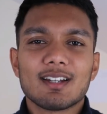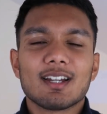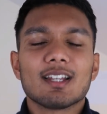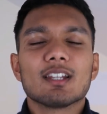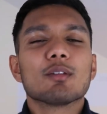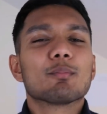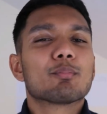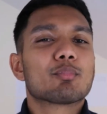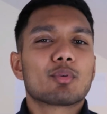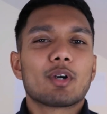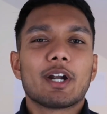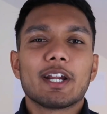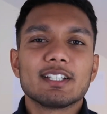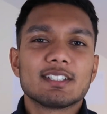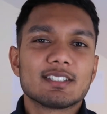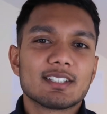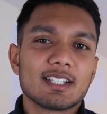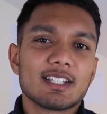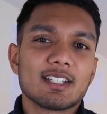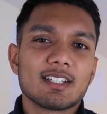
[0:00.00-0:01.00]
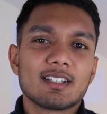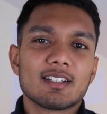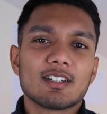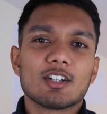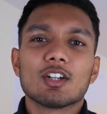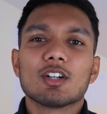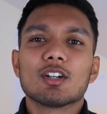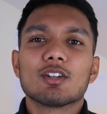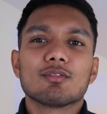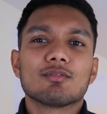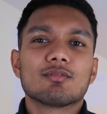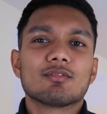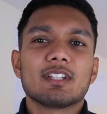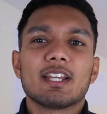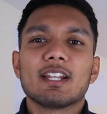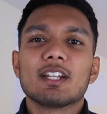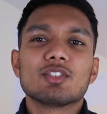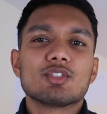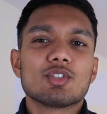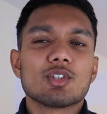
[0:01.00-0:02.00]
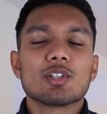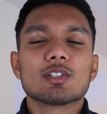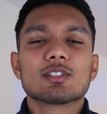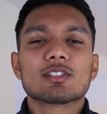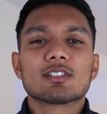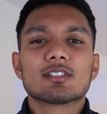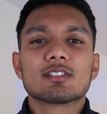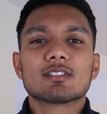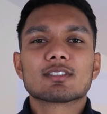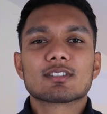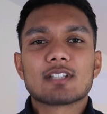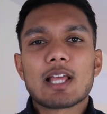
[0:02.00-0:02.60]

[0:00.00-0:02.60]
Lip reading: and the pricing of Tailored Tutors and